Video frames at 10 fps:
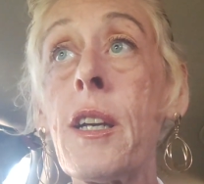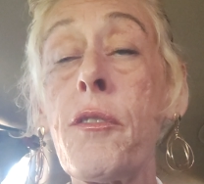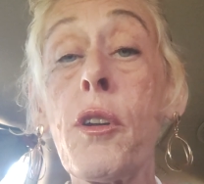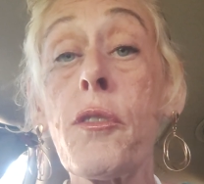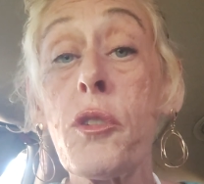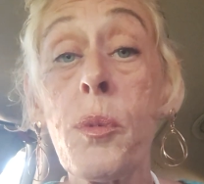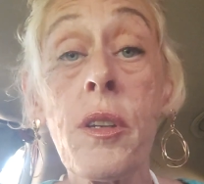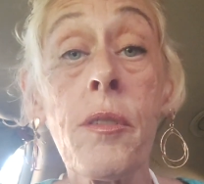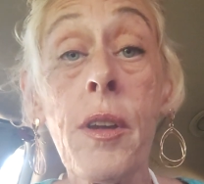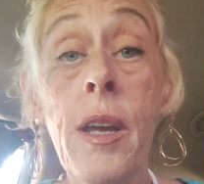If you have a
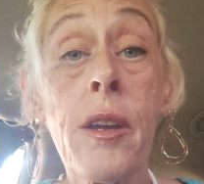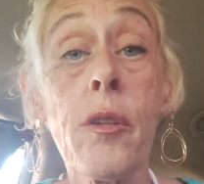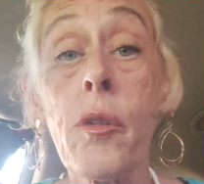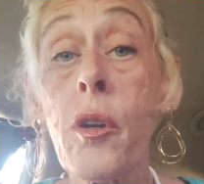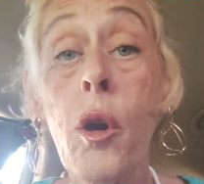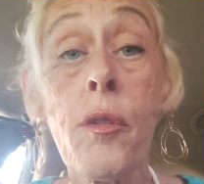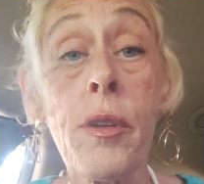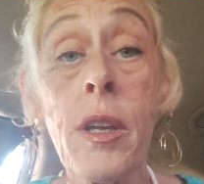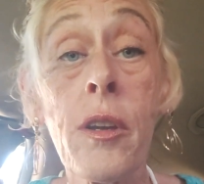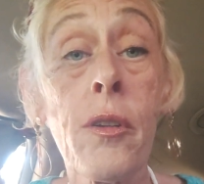Sprinter van or an
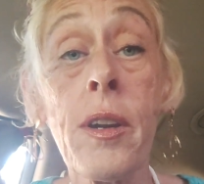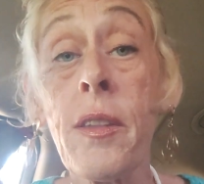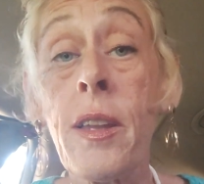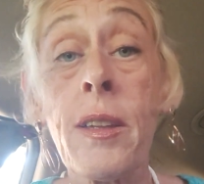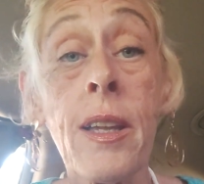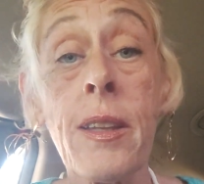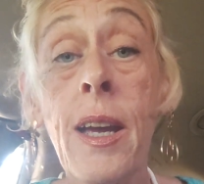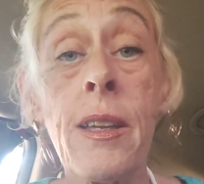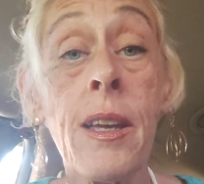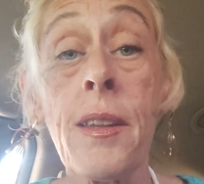RV or anything like
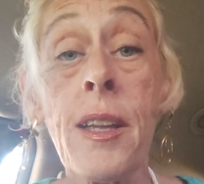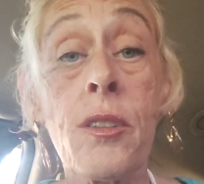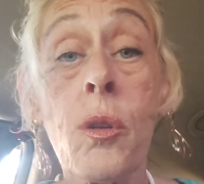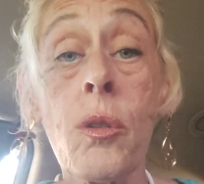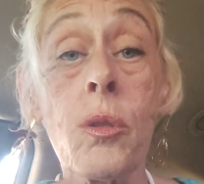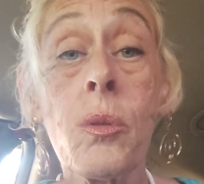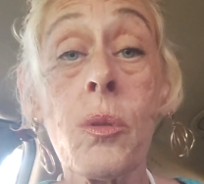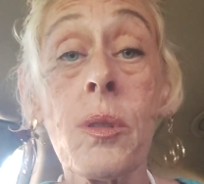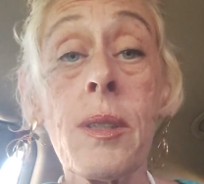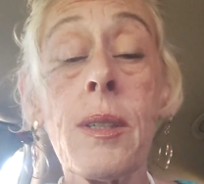that, yeah, that's all
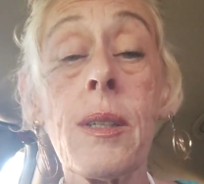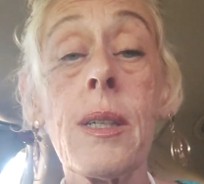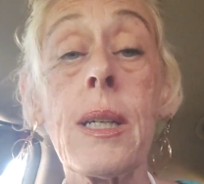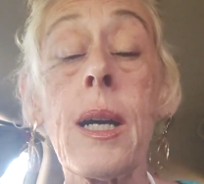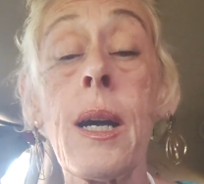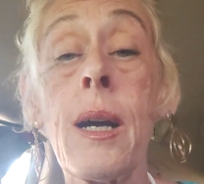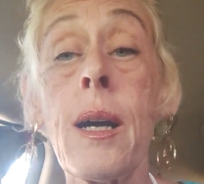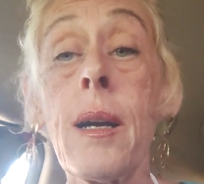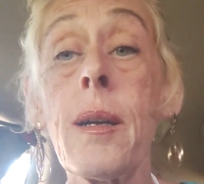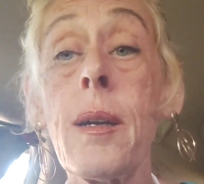cool.
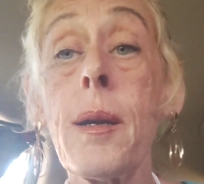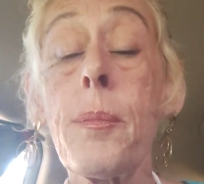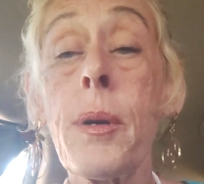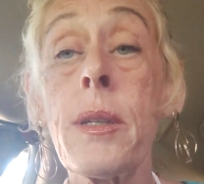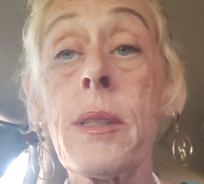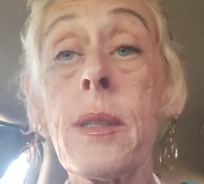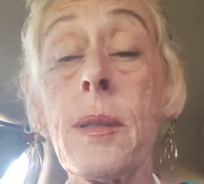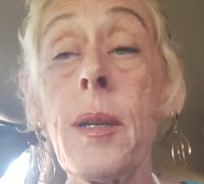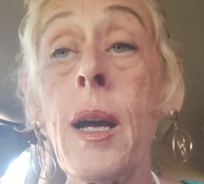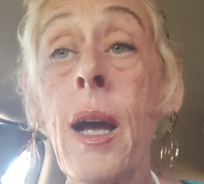But
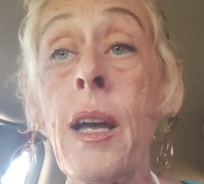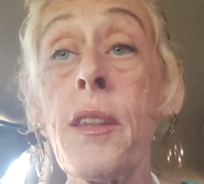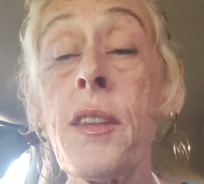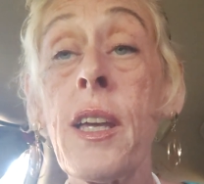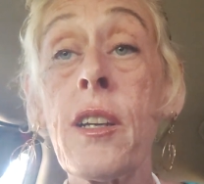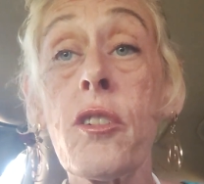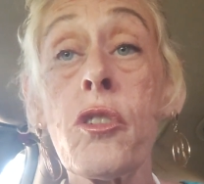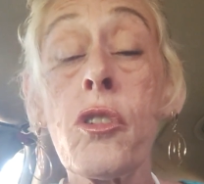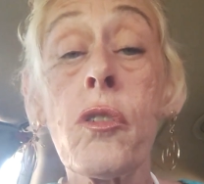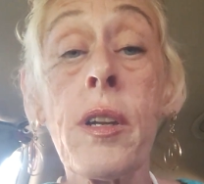I think
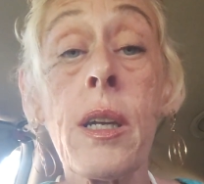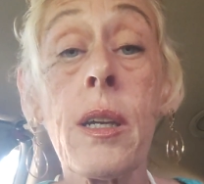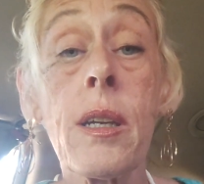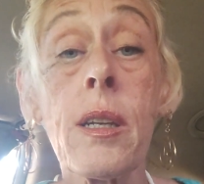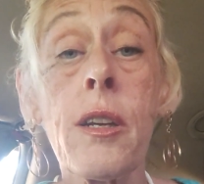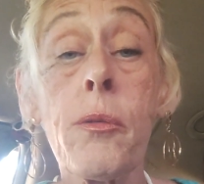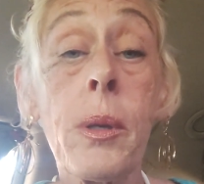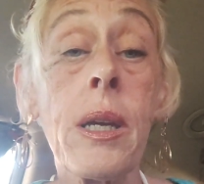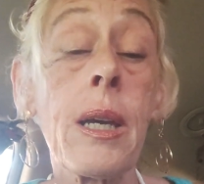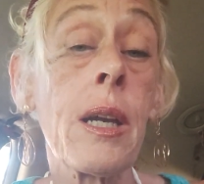if
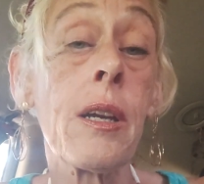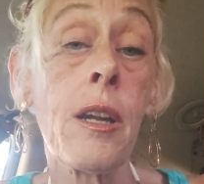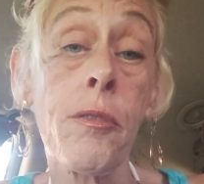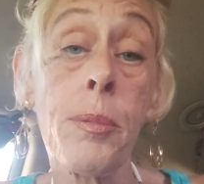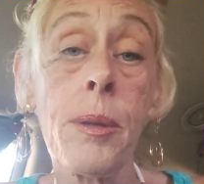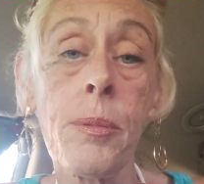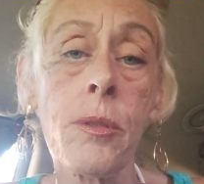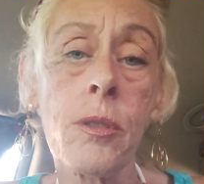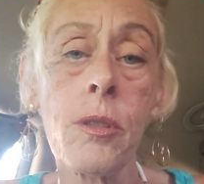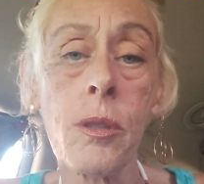we could get enough
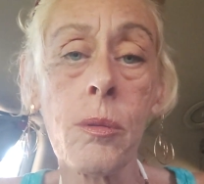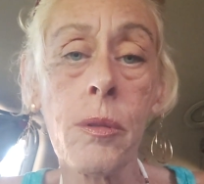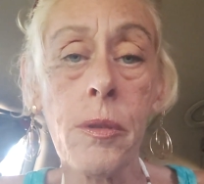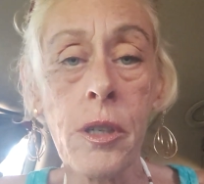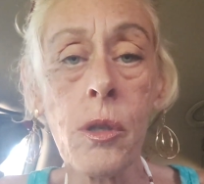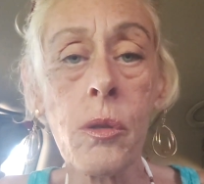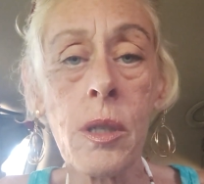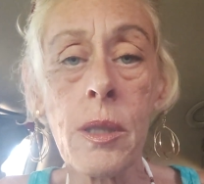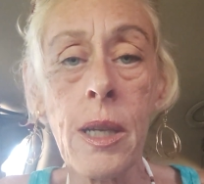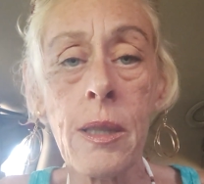people to do a
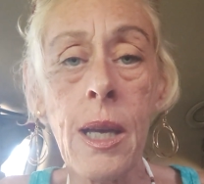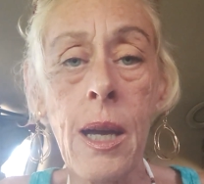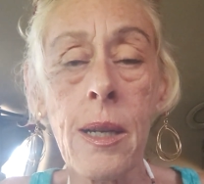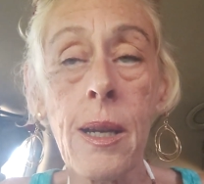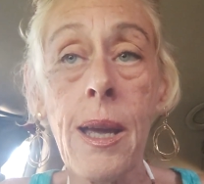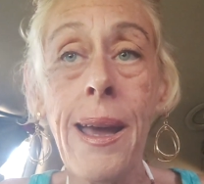reunion like that,